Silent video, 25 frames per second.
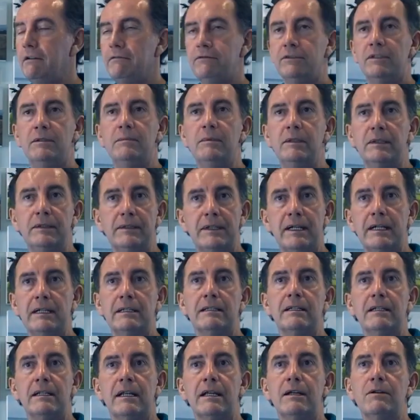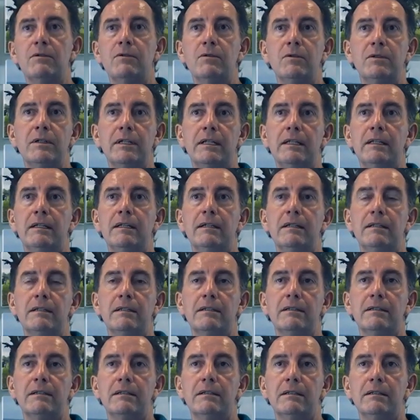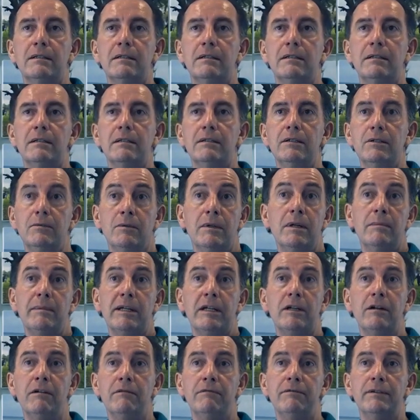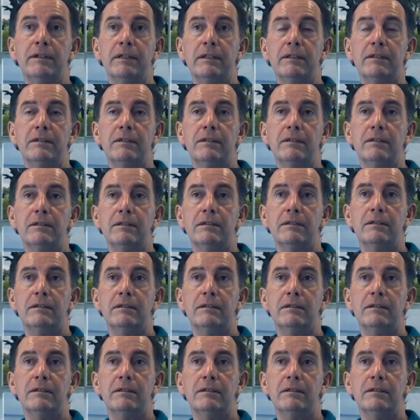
comfortable day-to-day routine is. You want to be confident.